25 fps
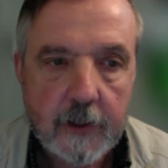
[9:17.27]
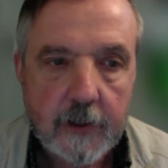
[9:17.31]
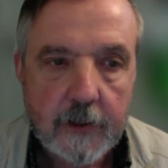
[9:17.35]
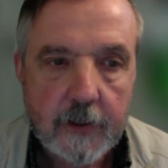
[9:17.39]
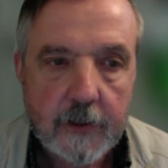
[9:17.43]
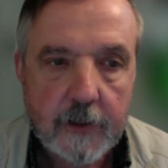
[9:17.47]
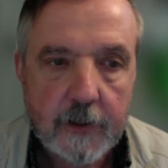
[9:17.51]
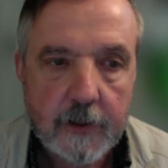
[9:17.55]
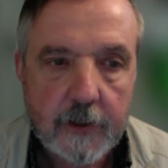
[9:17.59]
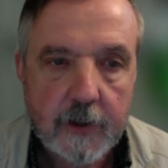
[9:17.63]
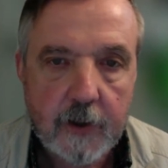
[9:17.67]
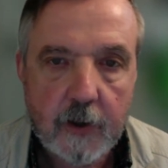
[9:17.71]

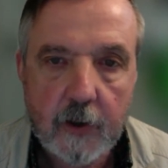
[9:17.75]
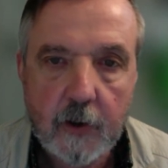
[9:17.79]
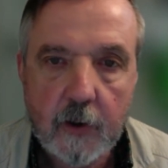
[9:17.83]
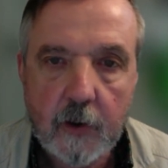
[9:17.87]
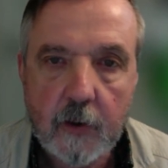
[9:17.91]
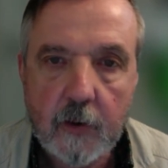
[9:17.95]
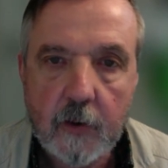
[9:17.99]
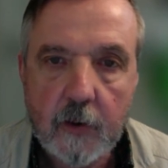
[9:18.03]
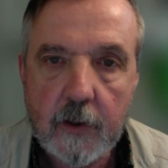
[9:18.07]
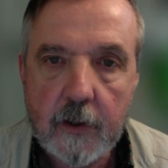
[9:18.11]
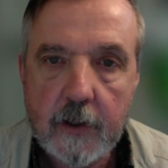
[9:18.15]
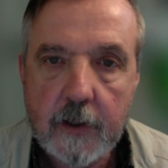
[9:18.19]

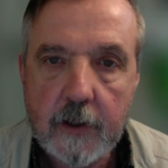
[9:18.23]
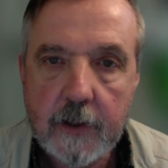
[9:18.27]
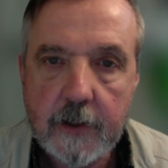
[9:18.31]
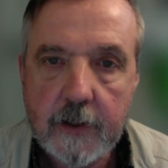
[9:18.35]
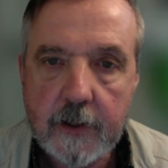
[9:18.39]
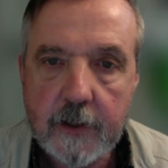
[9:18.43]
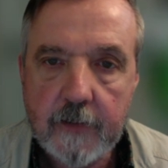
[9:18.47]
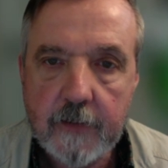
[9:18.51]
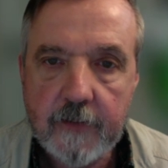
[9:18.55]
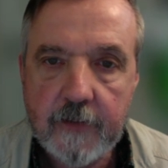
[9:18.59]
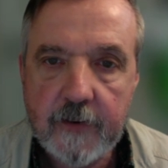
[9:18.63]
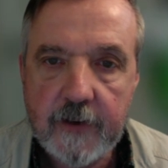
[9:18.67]
So
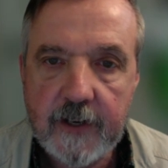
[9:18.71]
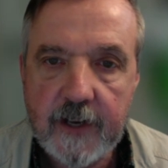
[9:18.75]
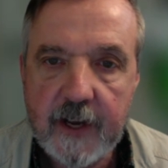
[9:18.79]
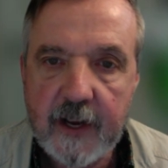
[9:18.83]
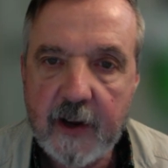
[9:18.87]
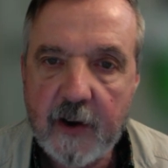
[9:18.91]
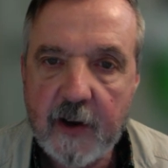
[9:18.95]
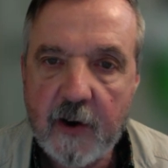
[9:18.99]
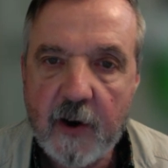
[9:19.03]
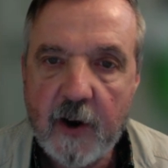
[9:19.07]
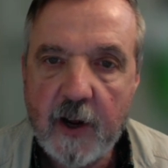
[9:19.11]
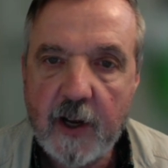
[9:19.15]
if we
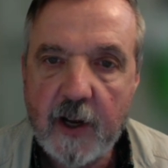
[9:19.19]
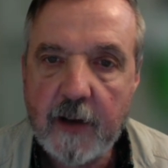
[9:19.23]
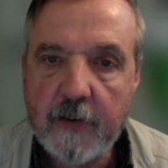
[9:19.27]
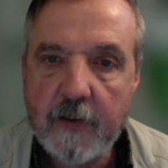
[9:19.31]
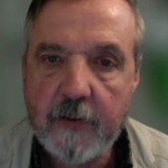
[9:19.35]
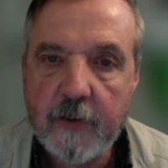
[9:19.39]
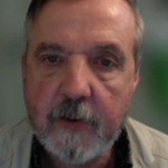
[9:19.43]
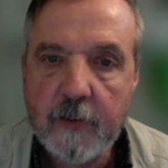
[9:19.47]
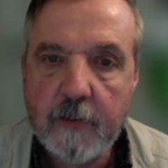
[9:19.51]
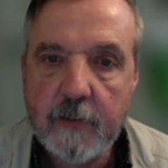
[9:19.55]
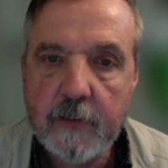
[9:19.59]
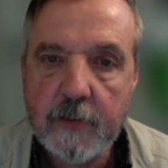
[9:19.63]
take all of
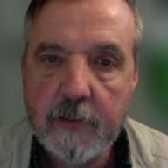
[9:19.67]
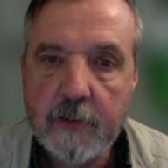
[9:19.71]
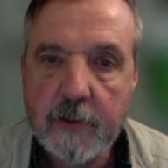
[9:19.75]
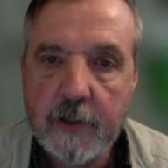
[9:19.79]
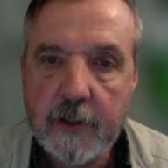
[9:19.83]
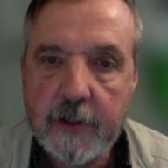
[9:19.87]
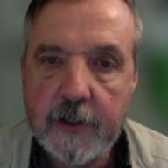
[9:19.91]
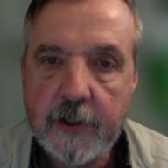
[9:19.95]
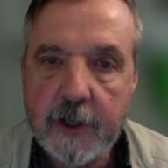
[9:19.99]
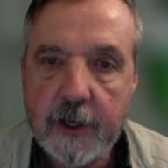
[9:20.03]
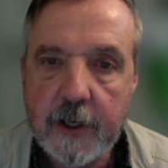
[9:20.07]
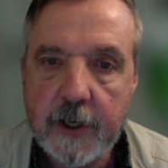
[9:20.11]
them,
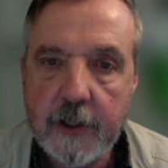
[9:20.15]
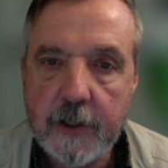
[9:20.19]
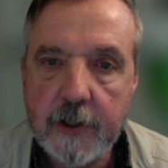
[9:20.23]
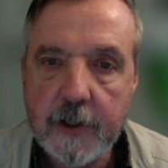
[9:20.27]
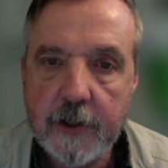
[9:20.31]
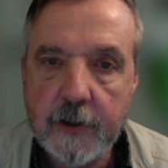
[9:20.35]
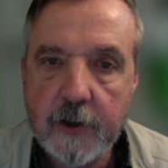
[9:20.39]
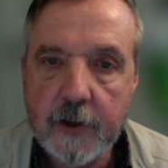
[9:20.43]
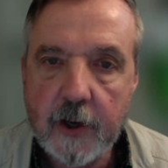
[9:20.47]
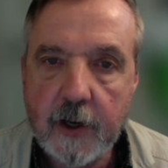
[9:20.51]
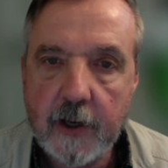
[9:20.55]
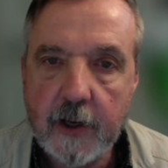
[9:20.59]
it
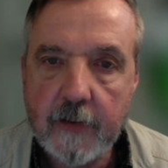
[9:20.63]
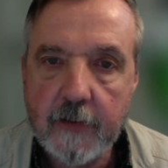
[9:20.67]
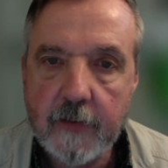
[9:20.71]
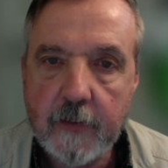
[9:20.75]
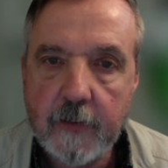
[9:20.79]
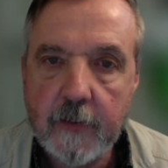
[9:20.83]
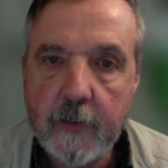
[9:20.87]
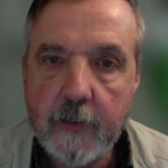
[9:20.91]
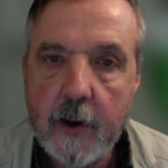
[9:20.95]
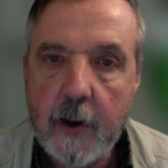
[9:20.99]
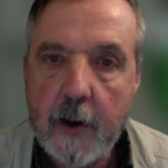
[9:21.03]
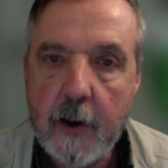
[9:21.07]
changes all of
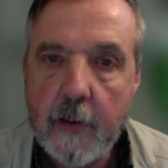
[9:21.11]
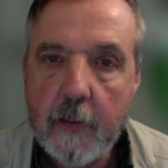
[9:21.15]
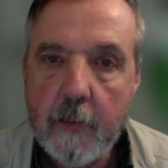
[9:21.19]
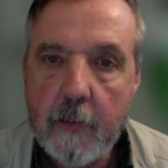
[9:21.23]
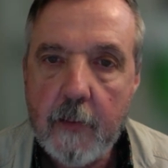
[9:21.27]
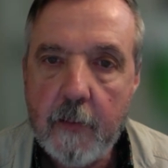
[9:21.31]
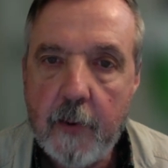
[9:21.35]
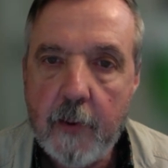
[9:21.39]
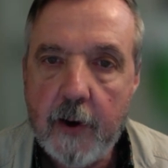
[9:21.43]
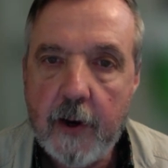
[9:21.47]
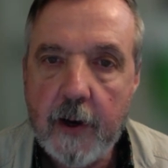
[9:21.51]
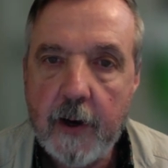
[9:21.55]
them.
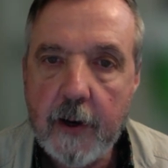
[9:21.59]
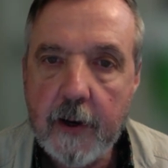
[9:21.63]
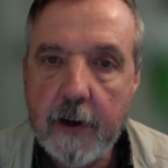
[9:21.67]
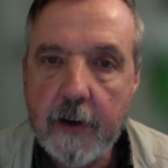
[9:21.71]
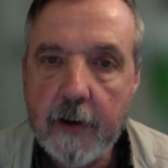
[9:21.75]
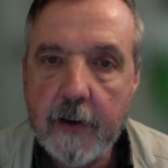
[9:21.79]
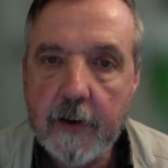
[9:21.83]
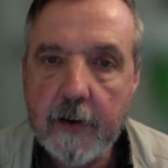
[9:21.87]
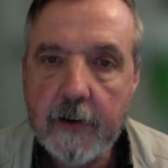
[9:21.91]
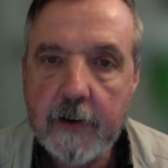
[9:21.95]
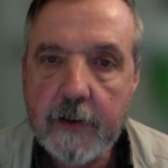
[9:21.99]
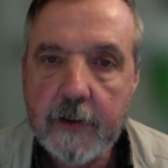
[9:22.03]
But
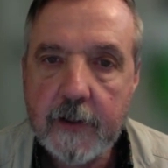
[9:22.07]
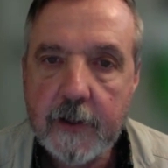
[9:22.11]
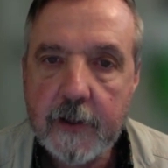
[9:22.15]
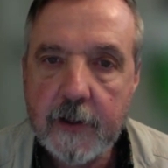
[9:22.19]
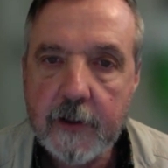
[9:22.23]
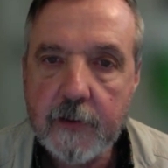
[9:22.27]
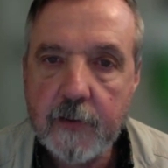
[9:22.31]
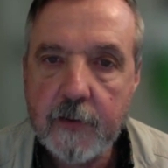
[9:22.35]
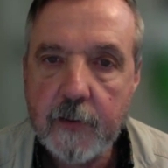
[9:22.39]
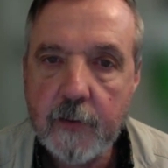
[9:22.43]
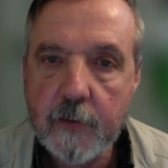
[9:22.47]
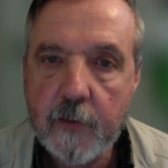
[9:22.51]

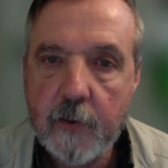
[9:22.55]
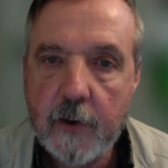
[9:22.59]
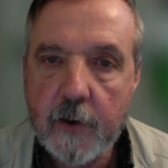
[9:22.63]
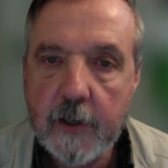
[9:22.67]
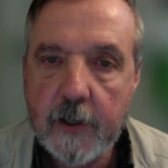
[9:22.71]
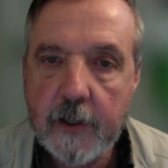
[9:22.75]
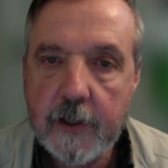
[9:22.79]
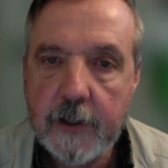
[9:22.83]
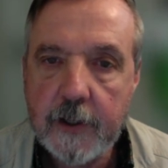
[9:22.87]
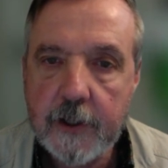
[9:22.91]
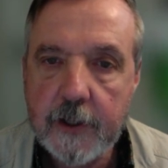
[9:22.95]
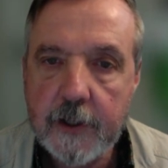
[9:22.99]
since we want
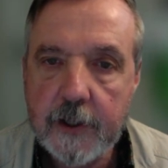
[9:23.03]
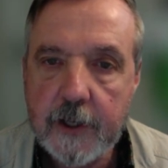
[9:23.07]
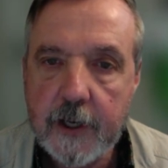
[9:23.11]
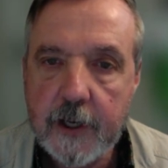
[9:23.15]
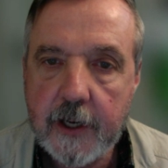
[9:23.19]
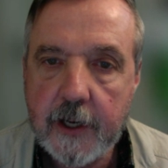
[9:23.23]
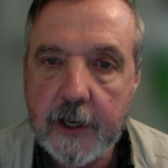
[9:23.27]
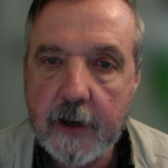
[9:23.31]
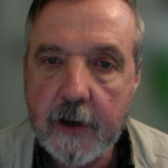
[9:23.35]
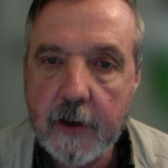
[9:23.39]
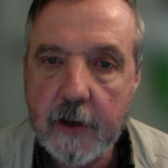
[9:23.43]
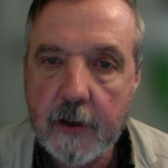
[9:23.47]
to just
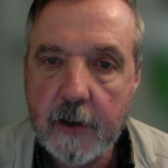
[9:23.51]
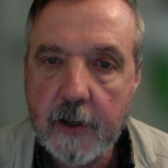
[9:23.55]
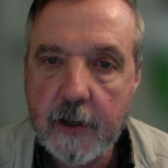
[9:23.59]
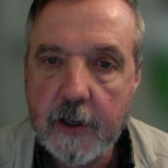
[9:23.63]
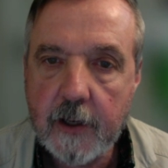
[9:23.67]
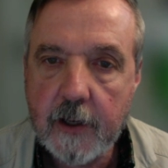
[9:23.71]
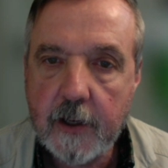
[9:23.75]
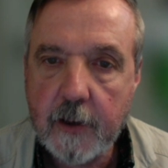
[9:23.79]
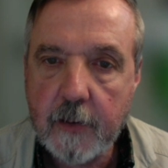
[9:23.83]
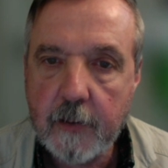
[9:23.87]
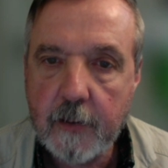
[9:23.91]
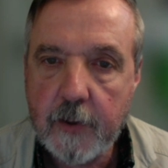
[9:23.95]
take out a
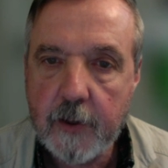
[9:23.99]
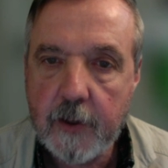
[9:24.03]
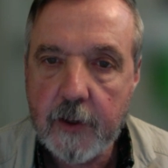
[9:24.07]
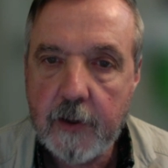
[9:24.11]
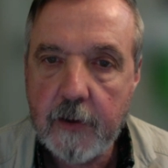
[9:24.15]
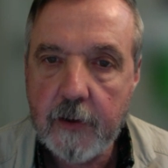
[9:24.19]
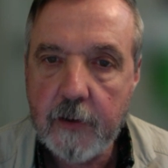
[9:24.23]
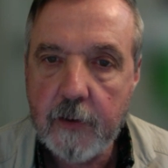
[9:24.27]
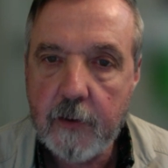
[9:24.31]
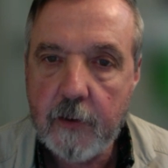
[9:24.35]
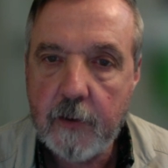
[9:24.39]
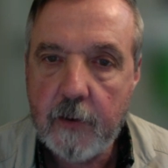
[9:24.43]
little
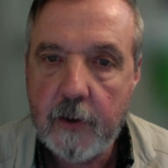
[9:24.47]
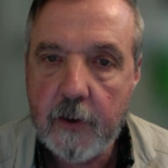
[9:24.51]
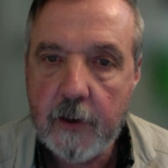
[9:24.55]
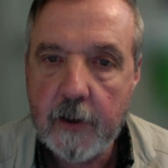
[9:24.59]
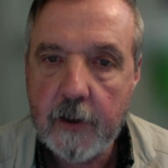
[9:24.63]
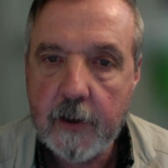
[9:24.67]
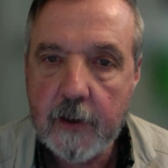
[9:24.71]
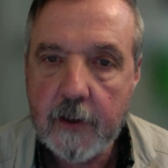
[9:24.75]
blue,